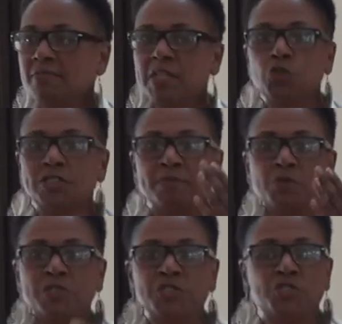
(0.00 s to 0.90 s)
And they looked at me
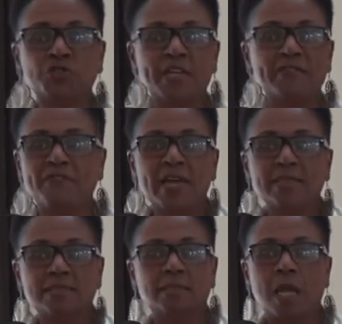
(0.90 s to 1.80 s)
with this straight
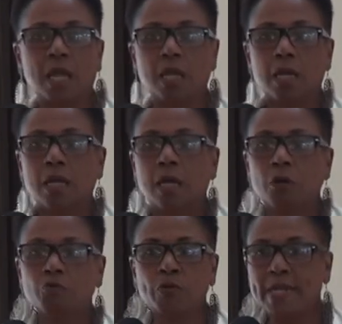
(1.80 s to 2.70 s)
face like,
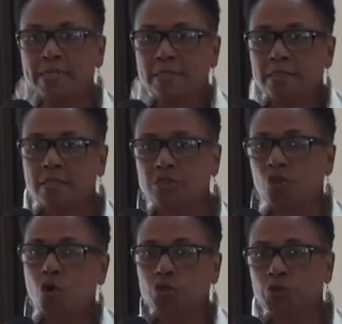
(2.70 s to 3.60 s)
race is a
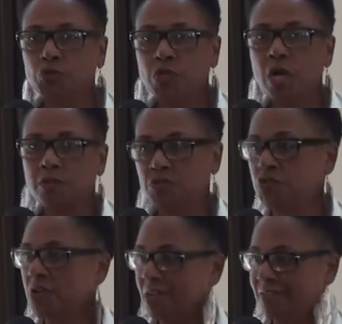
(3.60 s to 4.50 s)
cultural
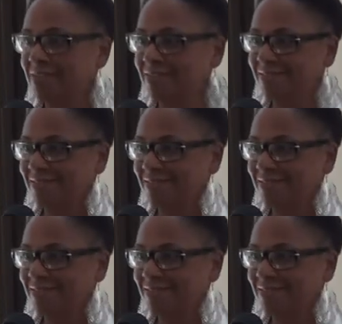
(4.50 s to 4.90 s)
construct.